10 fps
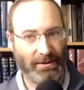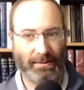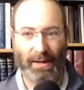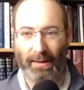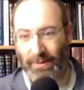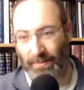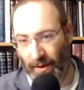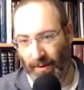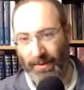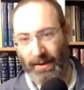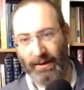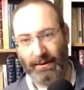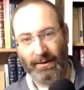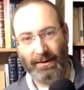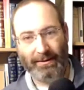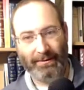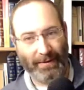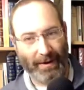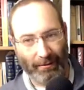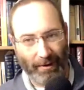sometimes bourbon,
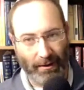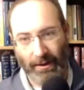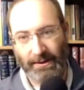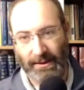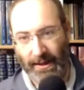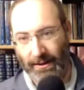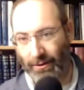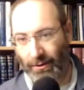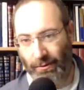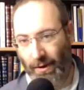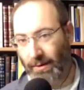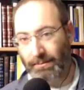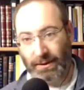very rarely tequila or rum.